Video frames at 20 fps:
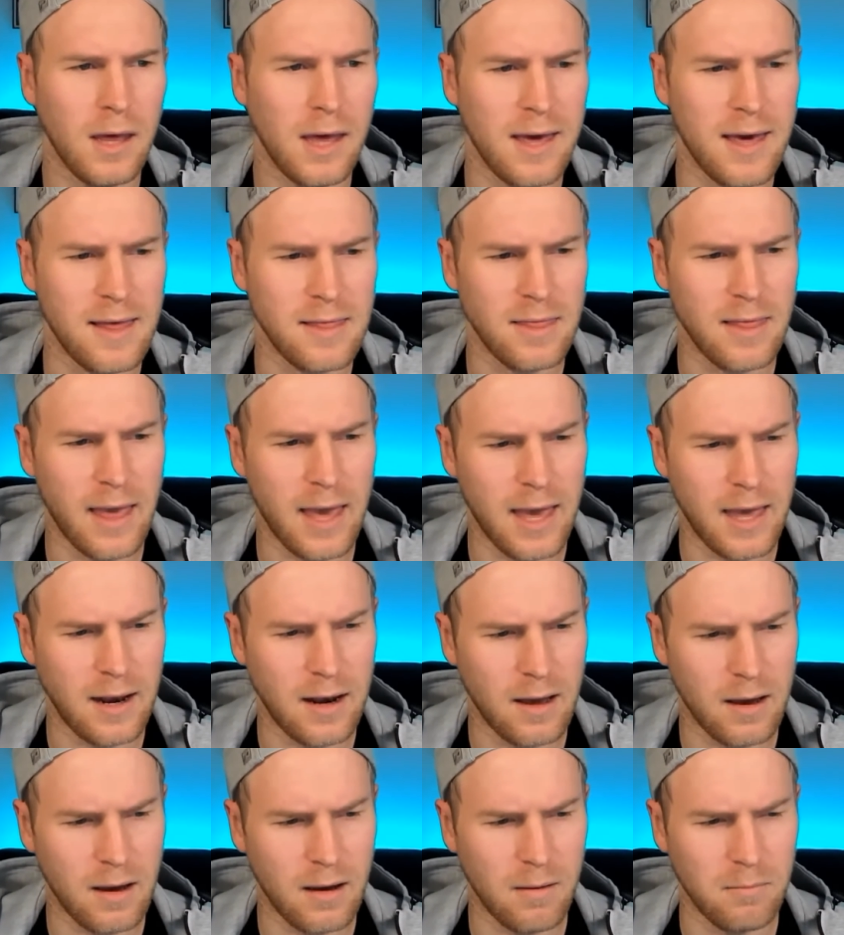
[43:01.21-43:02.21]
And then
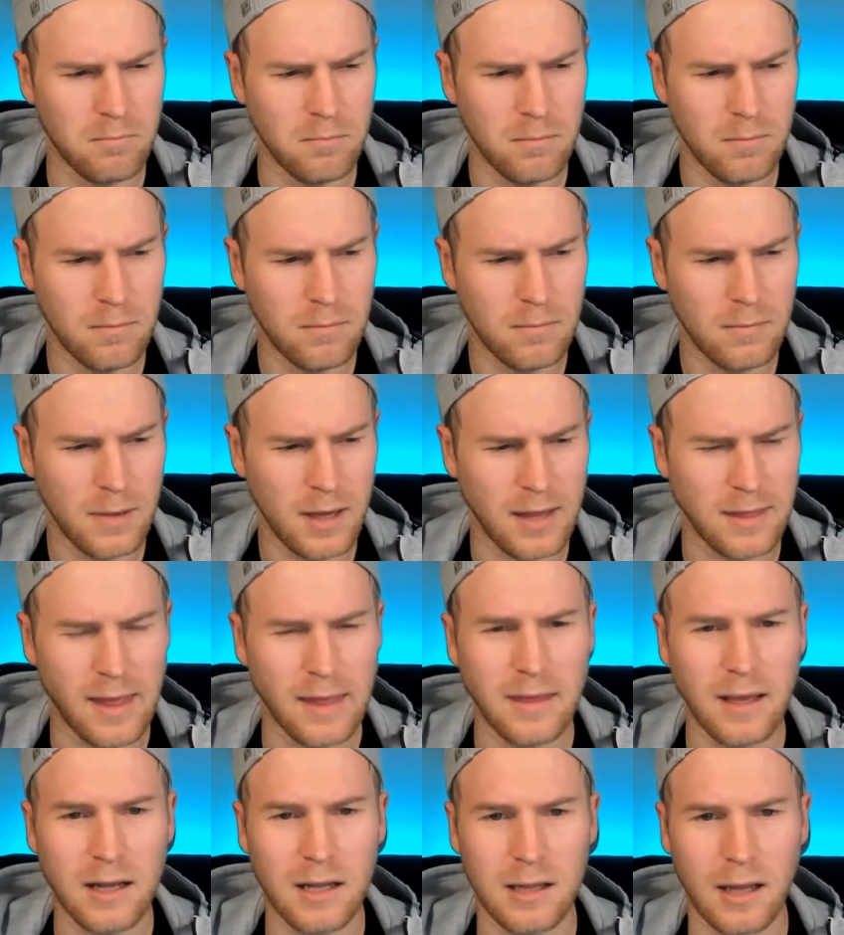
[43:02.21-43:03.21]

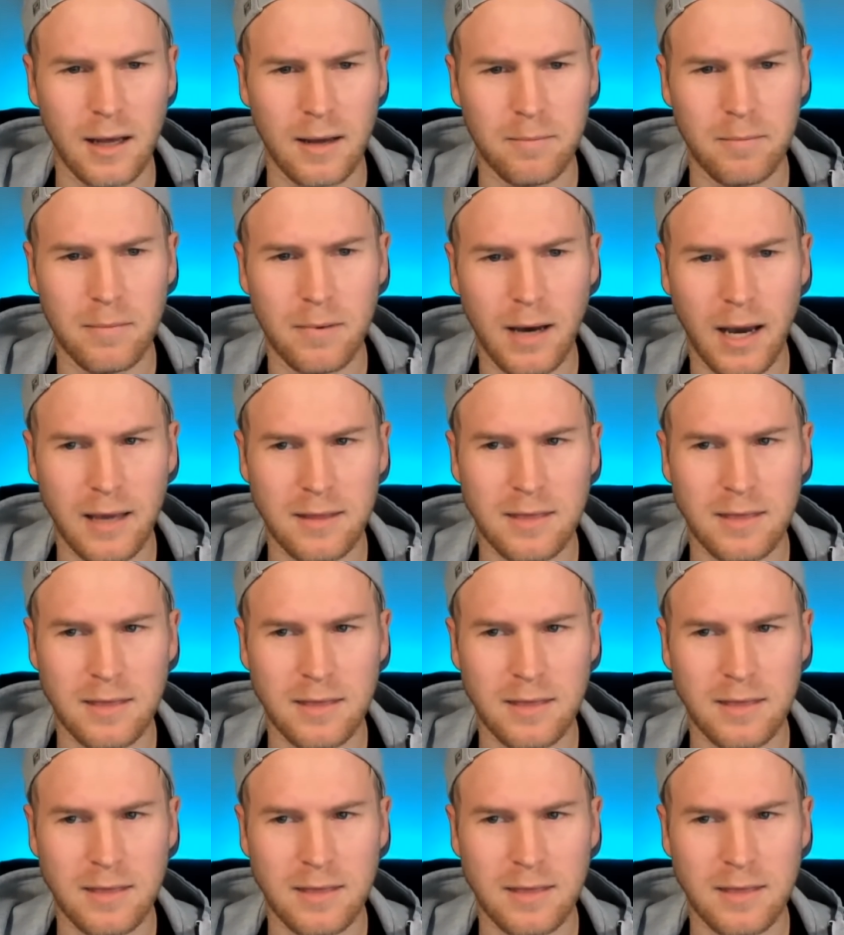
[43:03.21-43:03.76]
the club. I